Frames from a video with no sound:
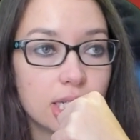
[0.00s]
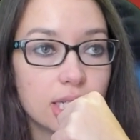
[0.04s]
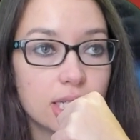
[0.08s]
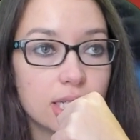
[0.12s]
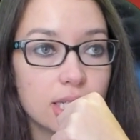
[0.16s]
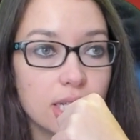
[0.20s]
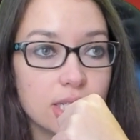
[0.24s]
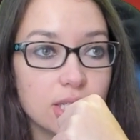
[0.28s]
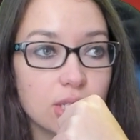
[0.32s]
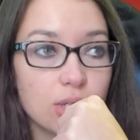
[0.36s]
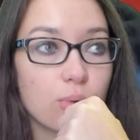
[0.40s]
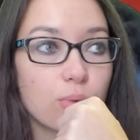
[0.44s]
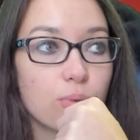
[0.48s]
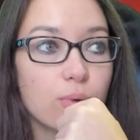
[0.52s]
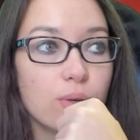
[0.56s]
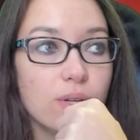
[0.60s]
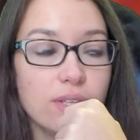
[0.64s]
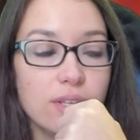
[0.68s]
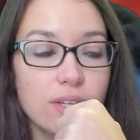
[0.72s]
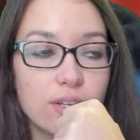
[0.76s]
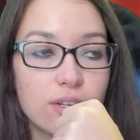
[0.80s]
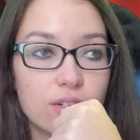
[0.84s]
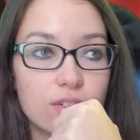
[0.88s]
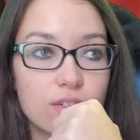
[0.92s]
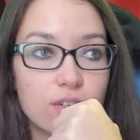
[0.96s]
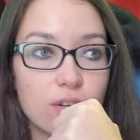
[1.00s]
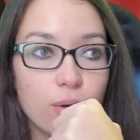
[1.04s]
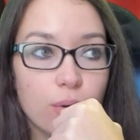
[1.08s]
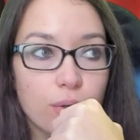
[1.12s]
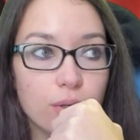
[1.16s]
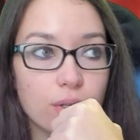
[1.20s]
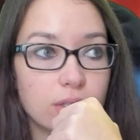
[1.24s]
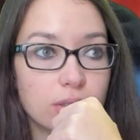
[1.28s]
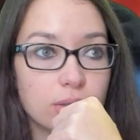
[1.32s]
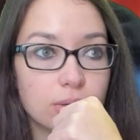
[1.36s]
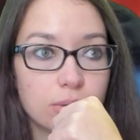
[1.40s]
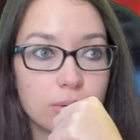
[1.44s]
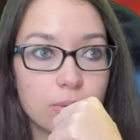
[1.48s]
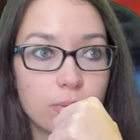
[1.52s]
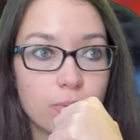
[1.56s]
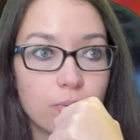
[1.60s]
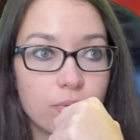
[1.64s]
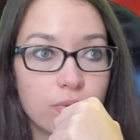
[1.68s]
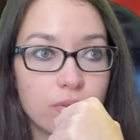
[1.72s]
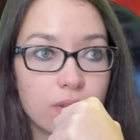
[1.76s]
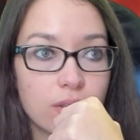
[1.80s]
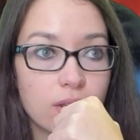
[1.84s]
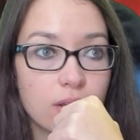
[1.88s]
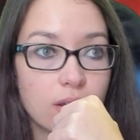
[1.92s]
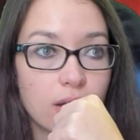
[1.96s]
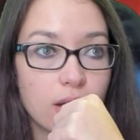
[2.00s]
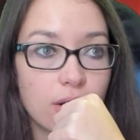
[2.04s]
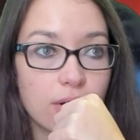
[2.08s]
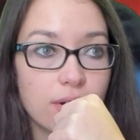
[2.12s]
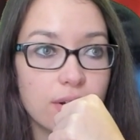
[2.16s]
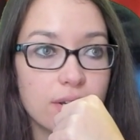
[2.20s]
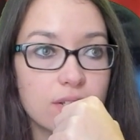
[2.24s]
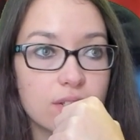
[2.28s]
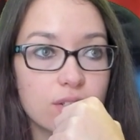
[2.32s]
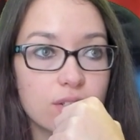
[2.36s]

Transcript: That's a really good token. All right,